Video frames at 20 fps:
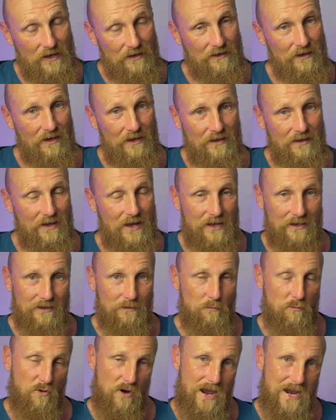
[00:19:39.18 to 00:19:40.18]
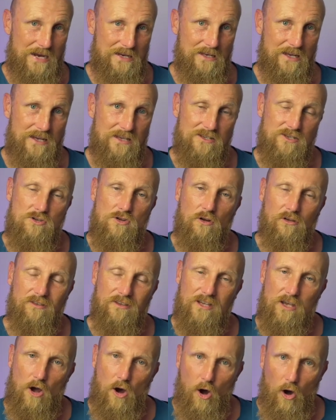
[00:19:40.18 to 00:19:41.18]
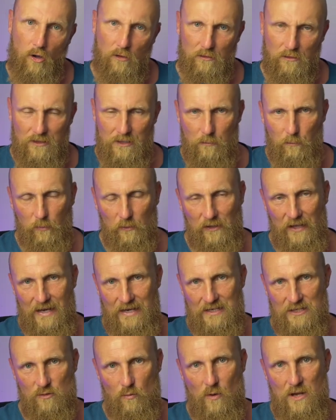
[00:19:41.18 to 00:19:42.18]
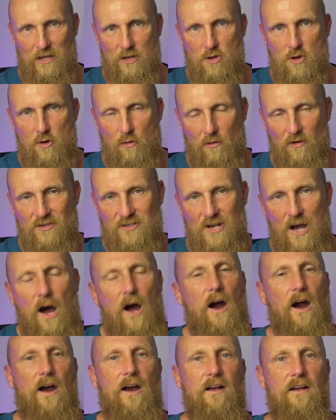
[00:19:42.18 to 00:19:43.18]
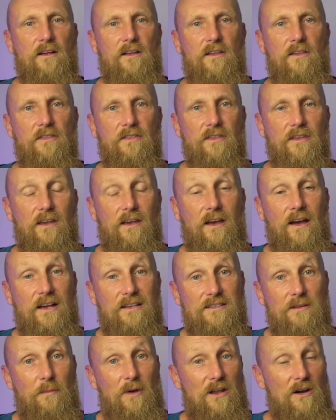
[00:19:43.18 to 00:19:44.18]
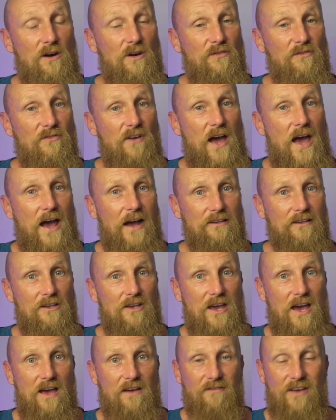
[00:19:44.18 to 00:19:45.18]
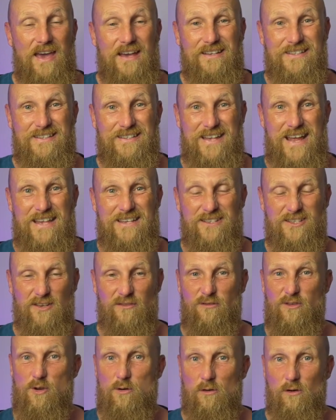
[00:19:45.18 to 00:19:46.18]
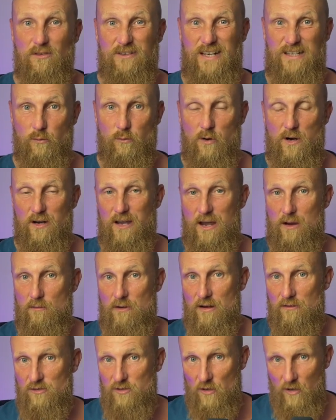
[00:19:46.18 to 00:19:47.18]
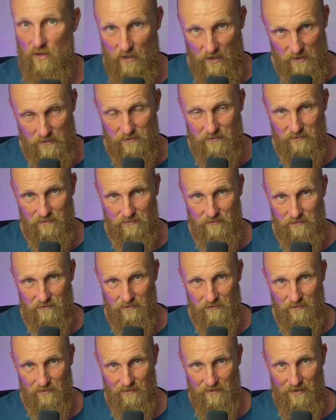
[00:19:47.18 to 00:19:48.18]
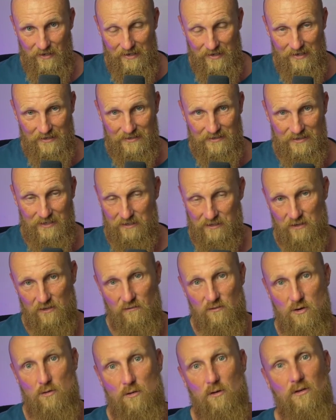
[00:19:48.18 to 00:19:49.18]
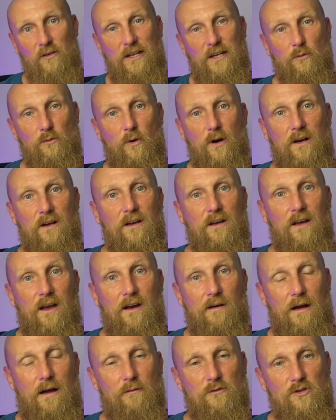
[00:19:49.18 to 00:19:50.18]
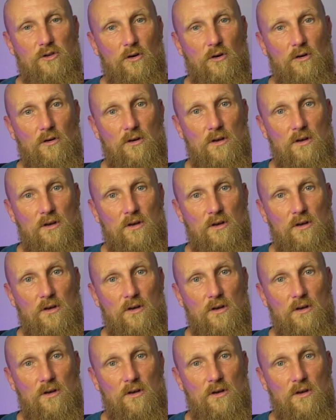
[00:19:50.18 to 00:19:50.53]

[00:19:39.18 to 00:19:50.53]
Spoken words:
that brain is not the only place where neurons are. As a matter of fact, you have extensive neural network around your heart, an extensive neural network around your